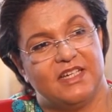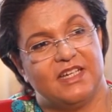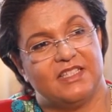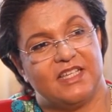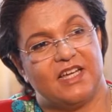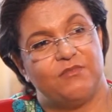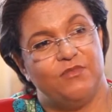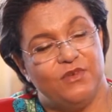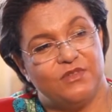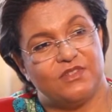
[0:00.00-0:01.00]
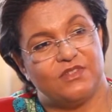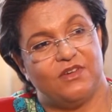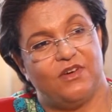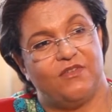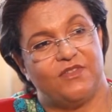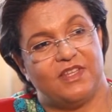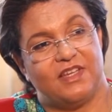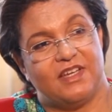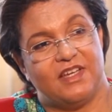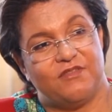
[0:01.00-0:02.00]
is that most of
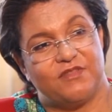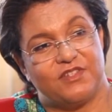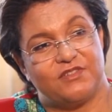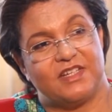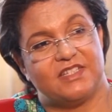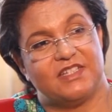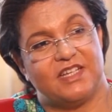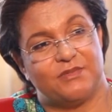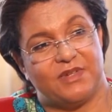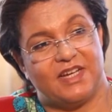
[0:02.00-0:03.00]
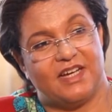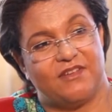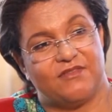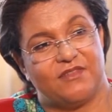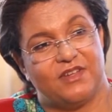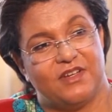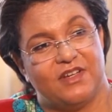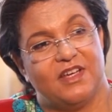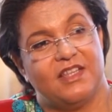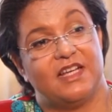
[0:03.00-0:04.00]
the infrastructure that we have
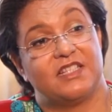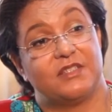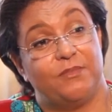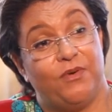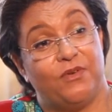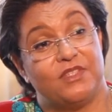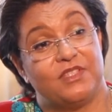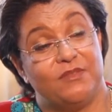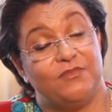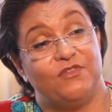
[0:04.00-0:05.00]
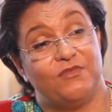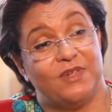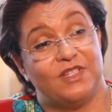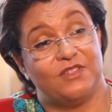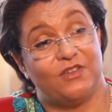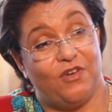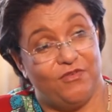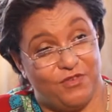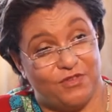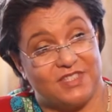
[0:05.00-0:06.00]
that supports the movement
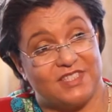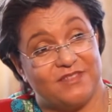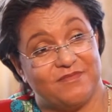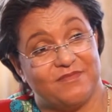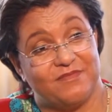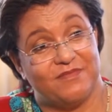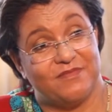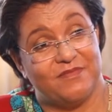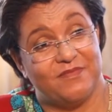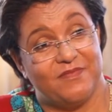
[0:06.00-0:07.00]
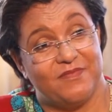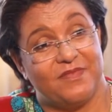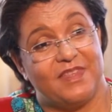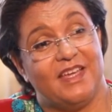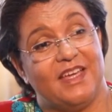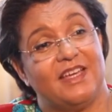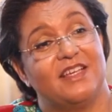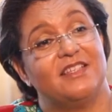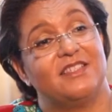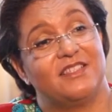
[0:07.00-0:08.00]
of goods
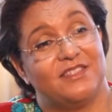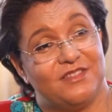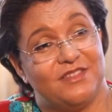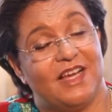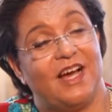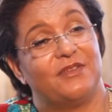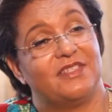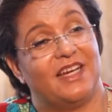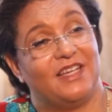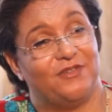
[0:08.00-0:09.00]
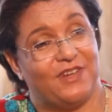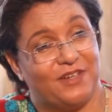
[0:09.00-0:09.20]
is outside of our